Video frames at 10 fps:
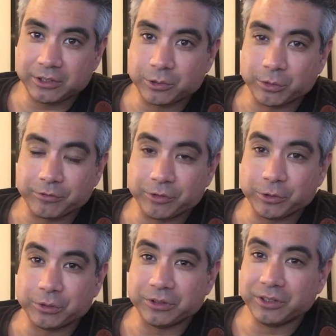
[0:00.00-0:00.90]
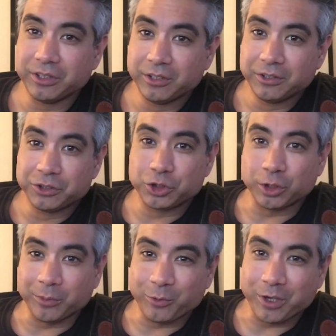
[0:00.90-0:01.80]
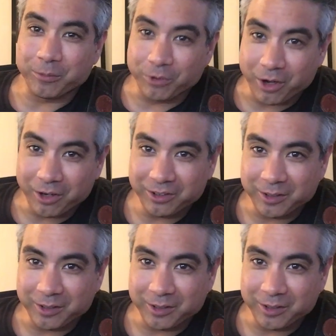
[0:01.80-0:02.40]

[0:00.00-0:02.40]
do a review and show me where I'm wrong.